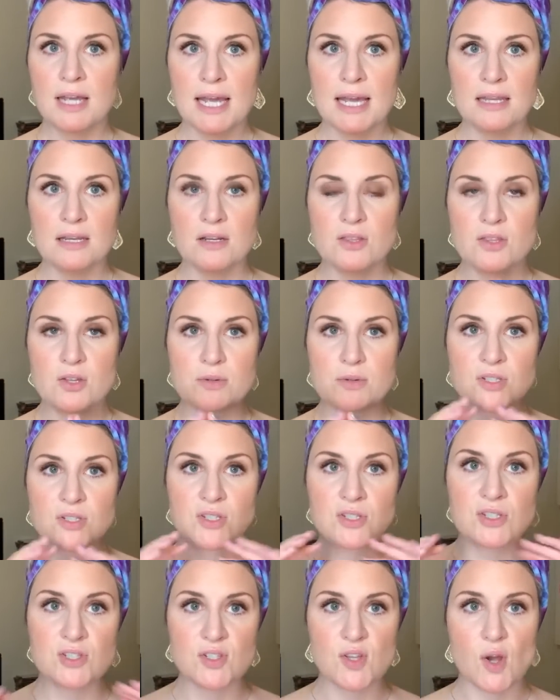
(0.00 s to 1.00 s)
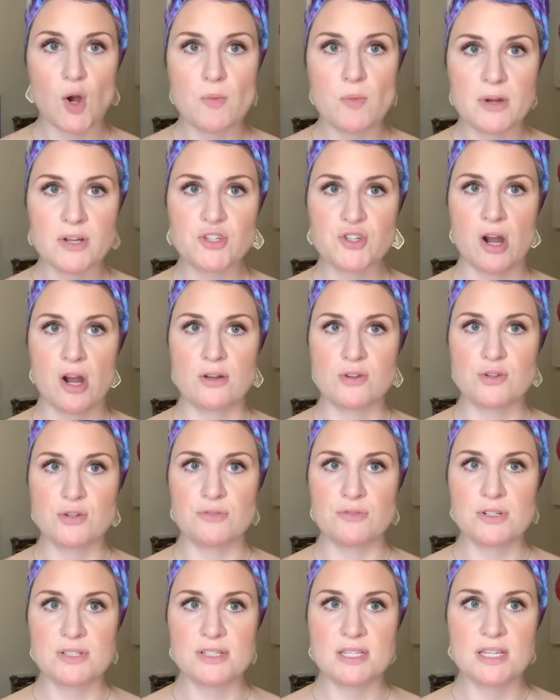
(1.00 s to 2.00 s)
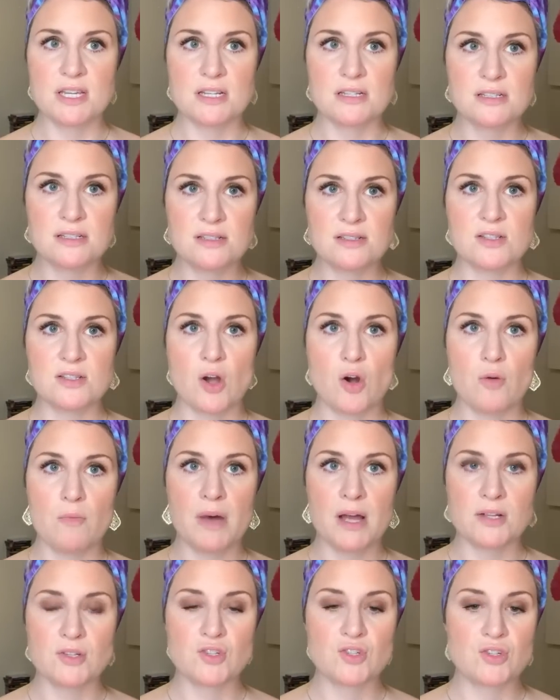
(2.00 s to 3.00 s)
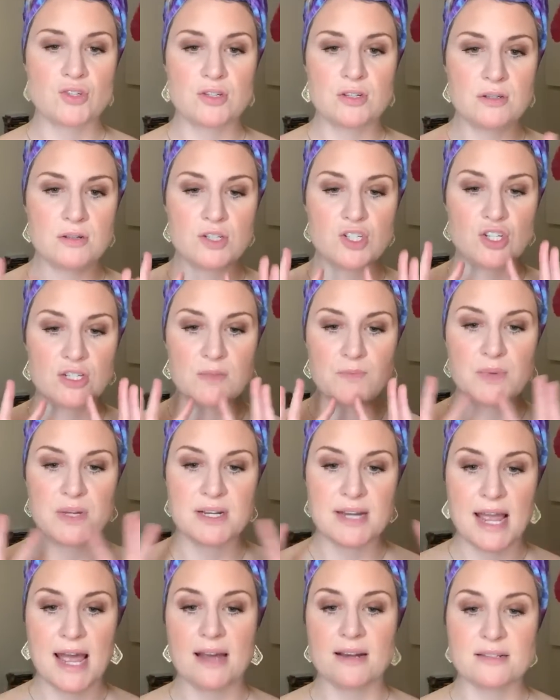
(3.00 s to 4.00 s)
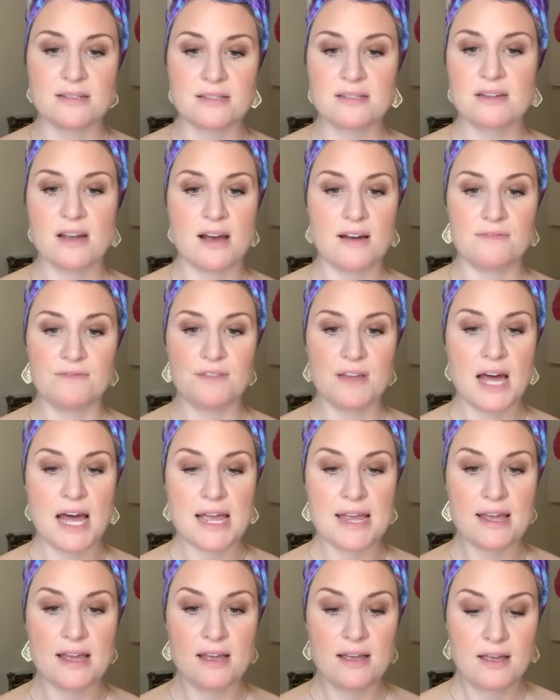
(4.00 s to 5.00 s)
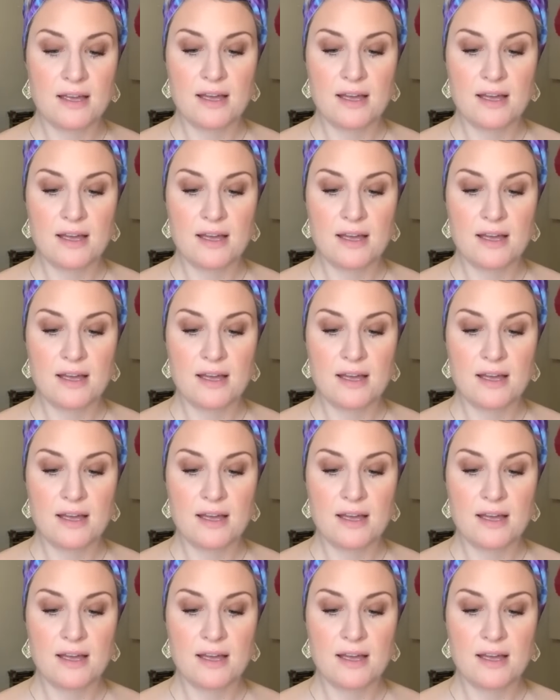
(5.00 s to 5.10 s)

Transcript: and there was so much controversy and so much just banana stuff that I